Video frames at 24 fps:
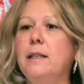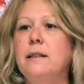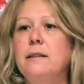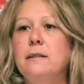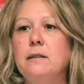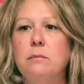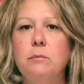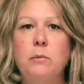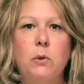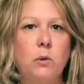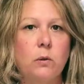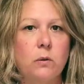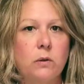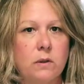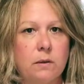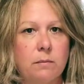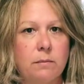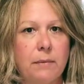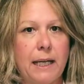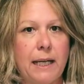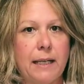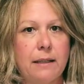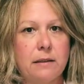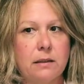things in bowls
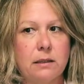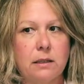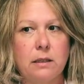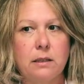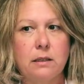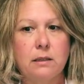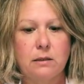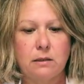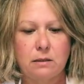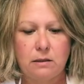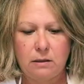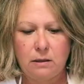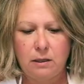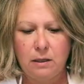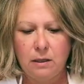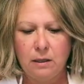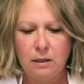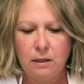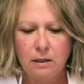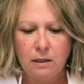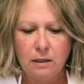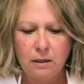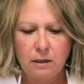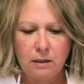and baskets
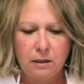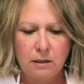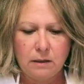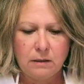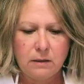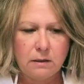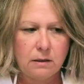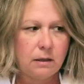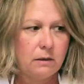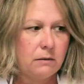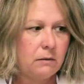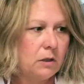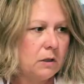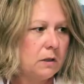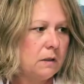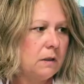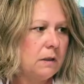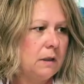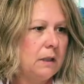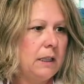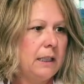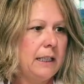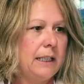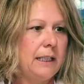instead of just
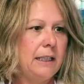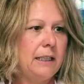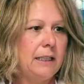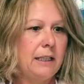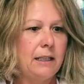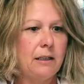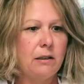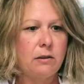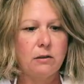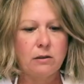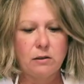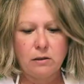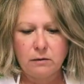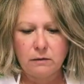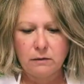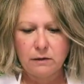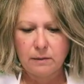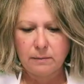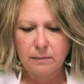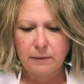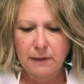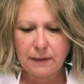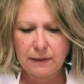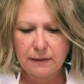laying out all over
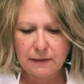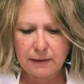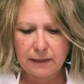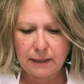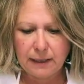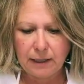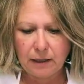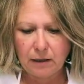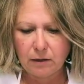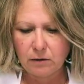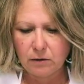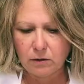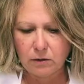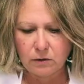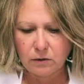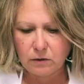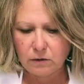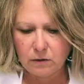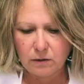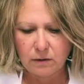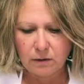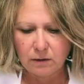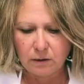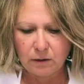the place in
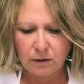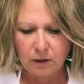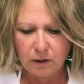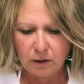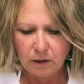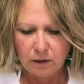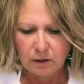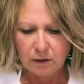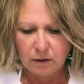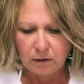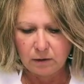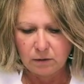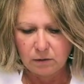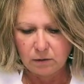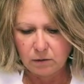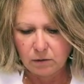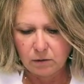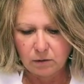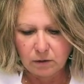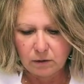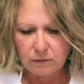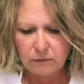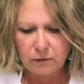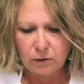counters
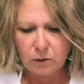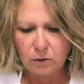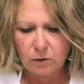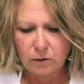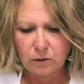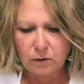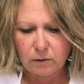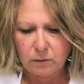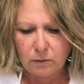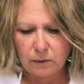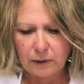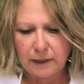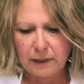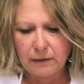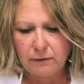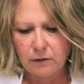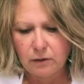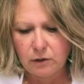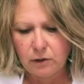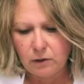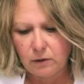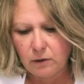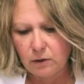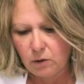or on the floor or
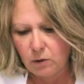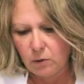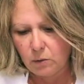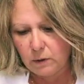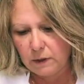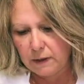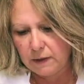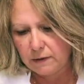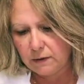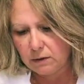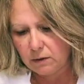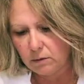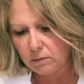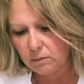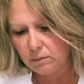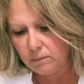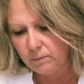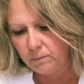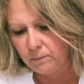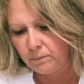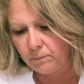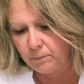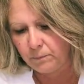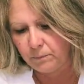whatever. You can always
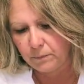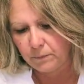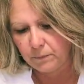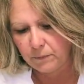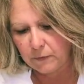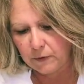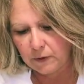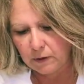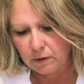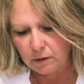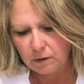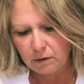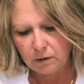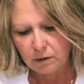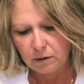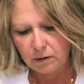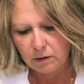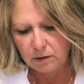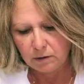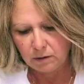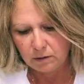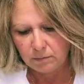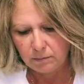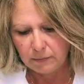
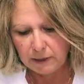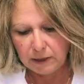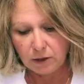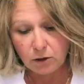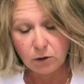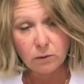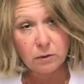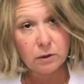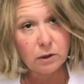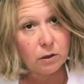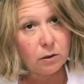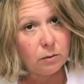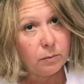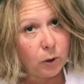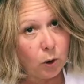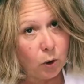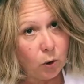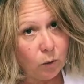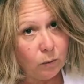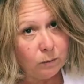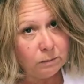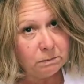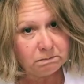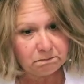make you a little
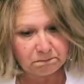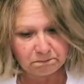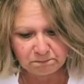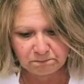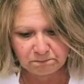bowl